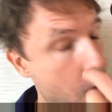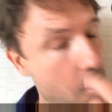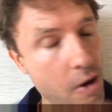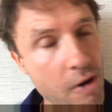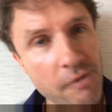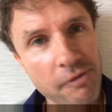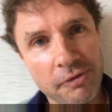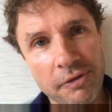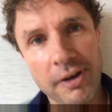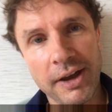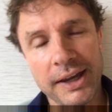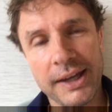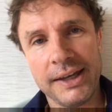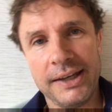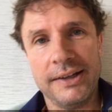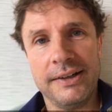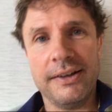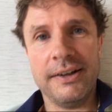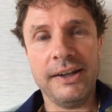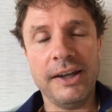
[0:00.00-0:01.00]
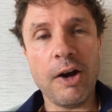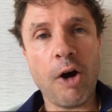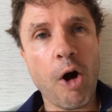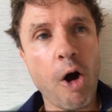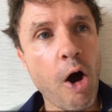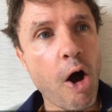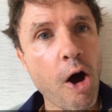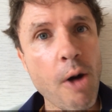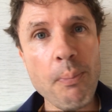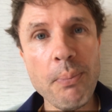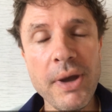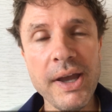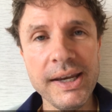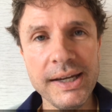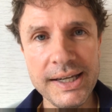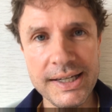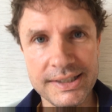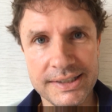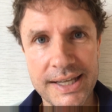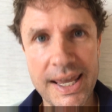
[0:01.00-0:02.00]
I've
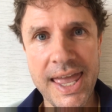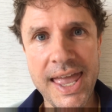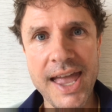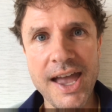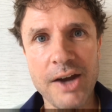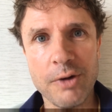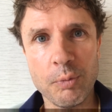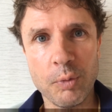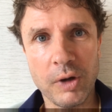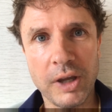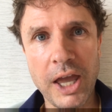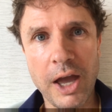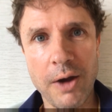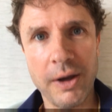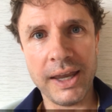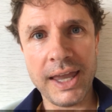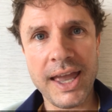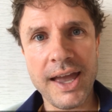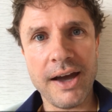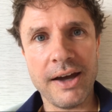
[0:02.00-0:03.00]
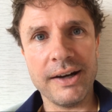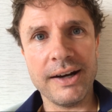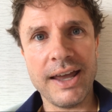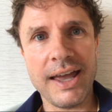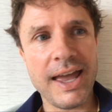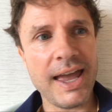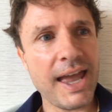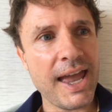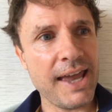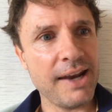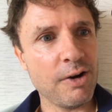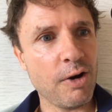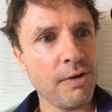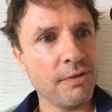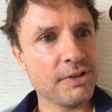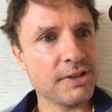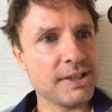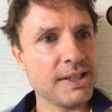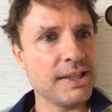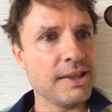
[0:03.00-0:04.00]
been in town going out, and
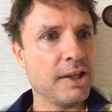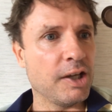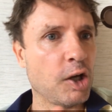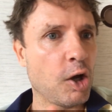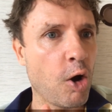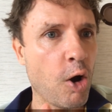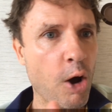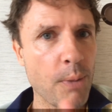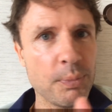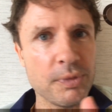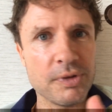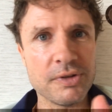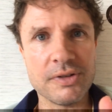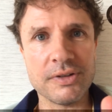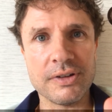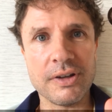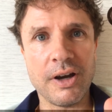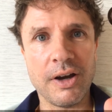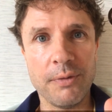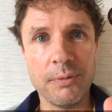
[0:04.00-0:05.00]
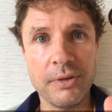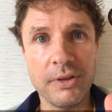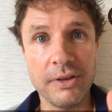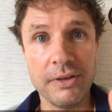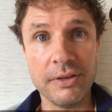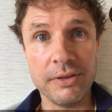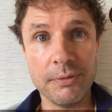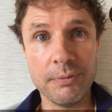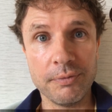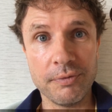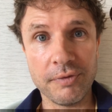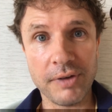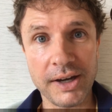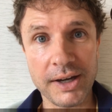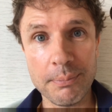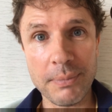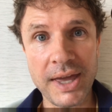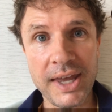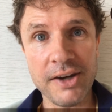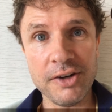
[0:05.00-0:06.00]
I've seen the cops, the
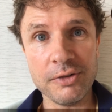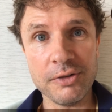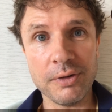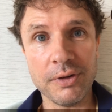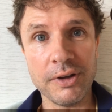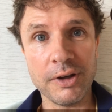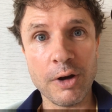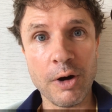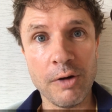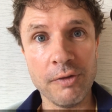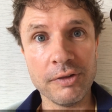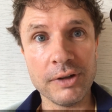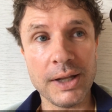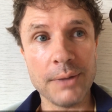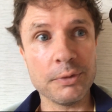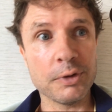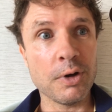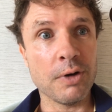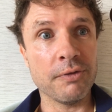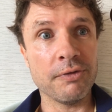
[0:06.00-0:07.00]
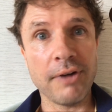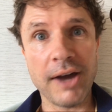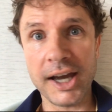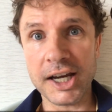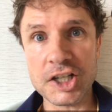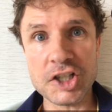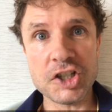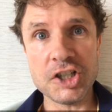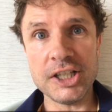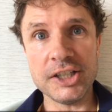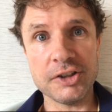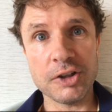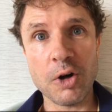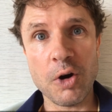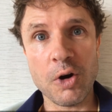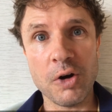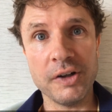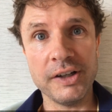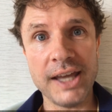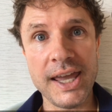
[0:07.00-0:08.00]
fucking manager of the golf club's gone, fucking shit's
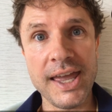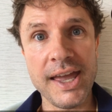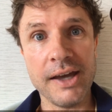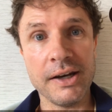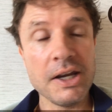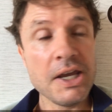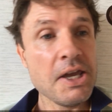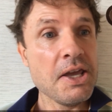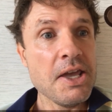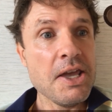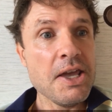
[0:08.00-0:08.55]
gone down.